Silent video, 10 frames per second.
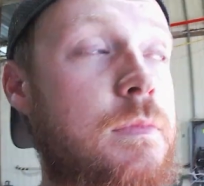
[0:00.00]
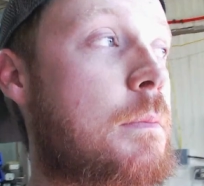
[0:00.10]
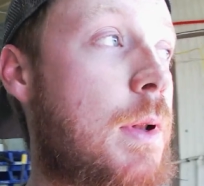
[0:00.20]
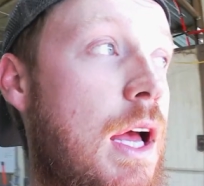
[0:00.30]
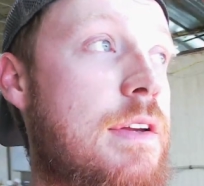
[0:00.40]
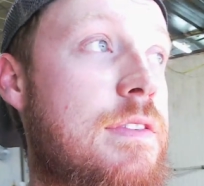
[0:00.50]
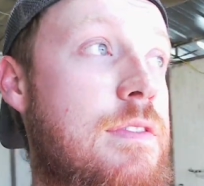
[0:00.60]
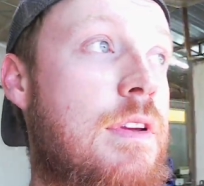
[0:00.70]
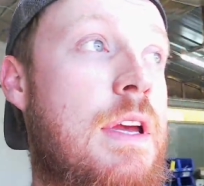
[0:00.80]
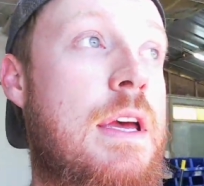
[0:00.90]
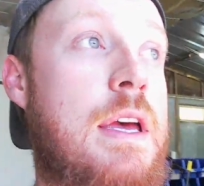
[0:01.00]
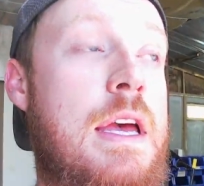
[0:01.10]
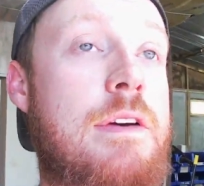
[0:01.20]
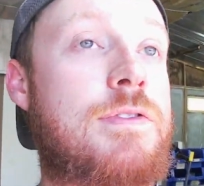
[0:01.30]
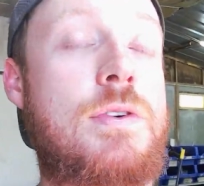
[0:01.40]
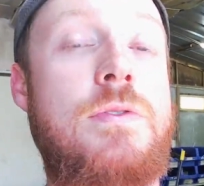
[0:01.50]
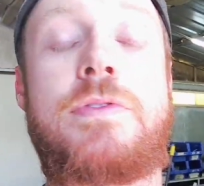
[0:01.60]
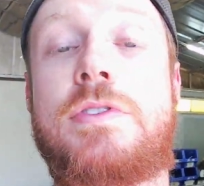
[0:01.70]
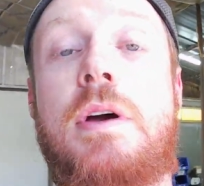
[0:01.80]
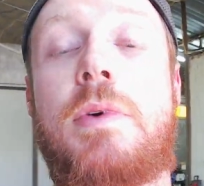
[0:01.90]
Plus, if you
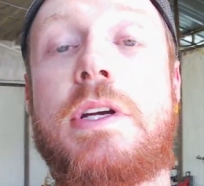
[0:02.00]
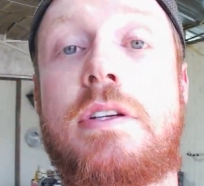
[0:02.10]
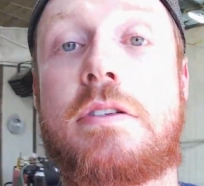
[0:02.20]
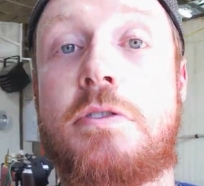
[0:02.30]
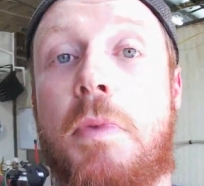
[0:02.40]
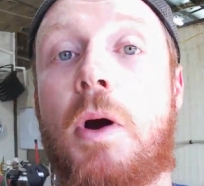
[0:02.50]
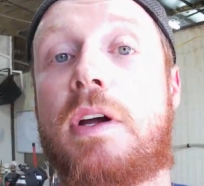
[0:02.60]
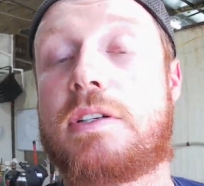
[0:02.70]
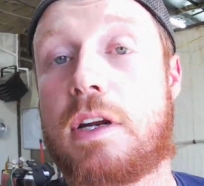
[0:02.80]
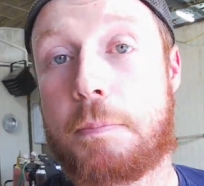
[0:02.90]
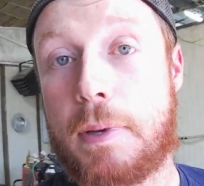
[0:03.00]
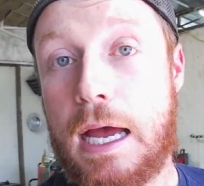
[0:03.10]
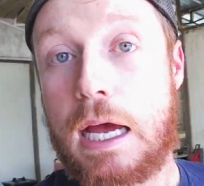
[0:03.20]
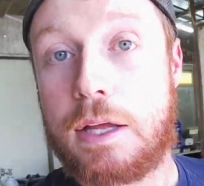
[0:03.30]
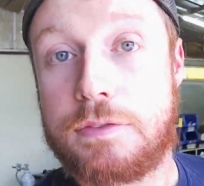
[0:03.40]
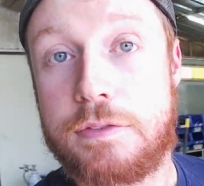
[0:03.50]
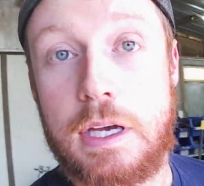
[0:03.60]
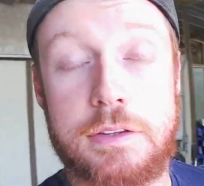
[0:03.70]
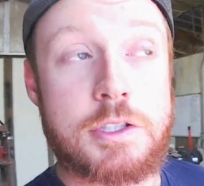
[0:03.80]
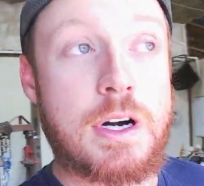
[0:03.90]
for some reason smoke a set of pads
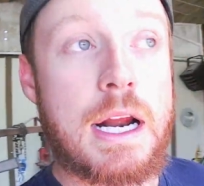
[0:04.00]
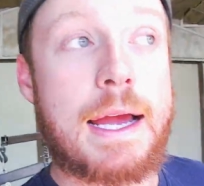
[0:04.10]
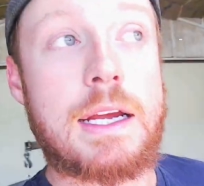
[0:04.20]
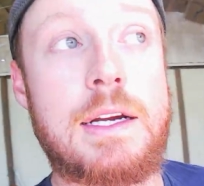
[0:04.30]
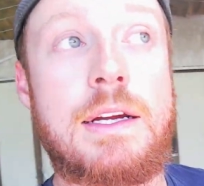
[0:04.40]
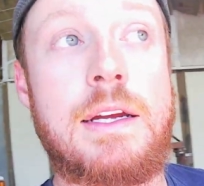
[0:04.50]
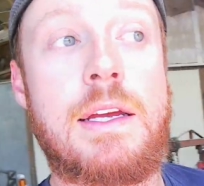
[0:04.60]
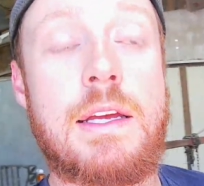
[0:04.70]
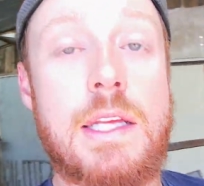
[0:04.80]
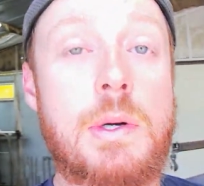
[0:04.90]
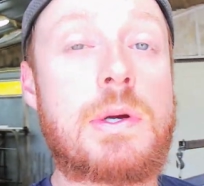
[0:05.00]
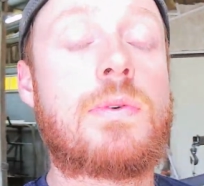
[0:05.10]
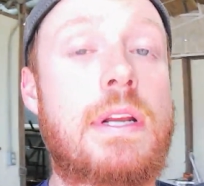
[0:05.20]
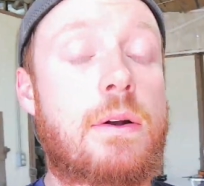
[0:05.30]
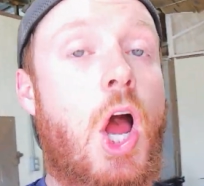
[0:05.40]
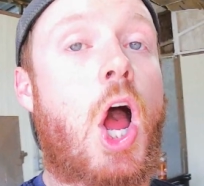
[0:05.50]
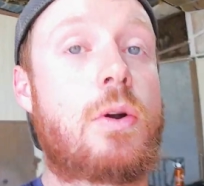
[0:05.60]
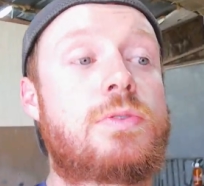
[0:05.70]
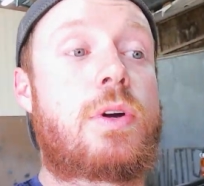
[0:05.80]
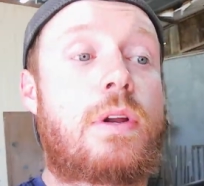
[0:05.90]
at the track, you can run down to
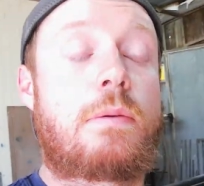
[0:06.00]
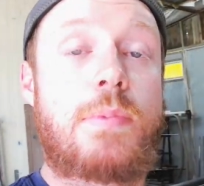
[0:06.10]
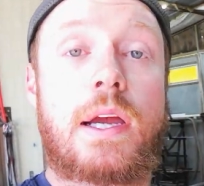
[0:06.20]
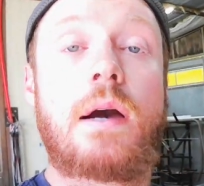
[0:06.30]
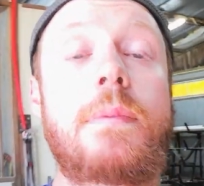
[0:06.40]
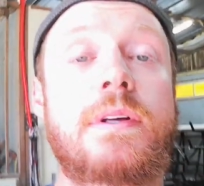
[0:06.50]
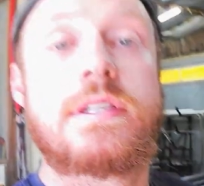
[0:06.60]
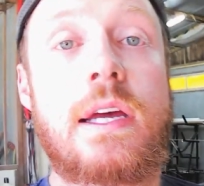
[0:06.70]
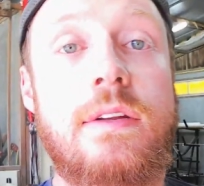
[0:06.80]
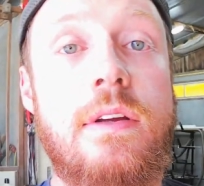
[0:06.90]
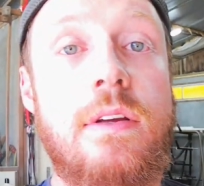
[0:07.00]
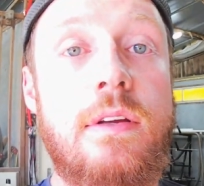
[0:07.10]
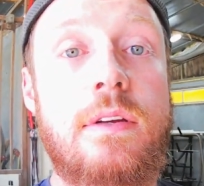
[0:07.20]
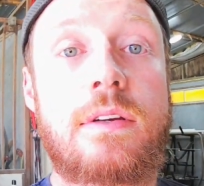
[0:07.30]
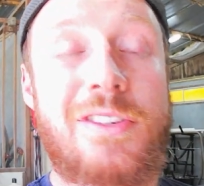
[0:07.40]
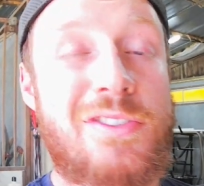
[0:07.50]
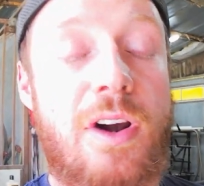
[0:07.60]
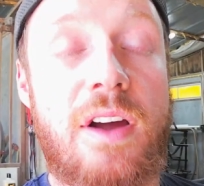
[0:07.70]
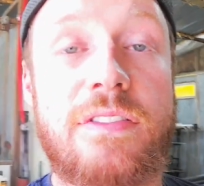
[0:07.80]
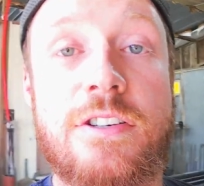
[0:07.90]
AutoZone and pick up a set because they're
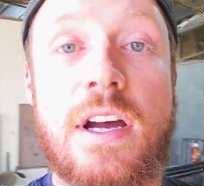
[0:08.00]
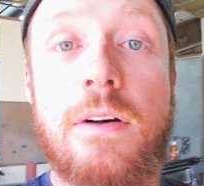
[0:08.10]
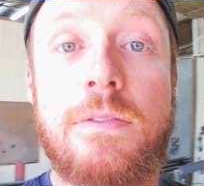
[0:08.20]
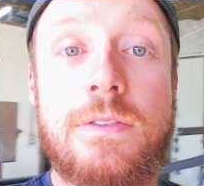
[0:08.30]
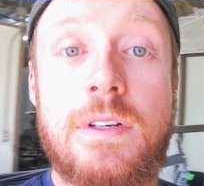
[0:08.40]
off the shelf.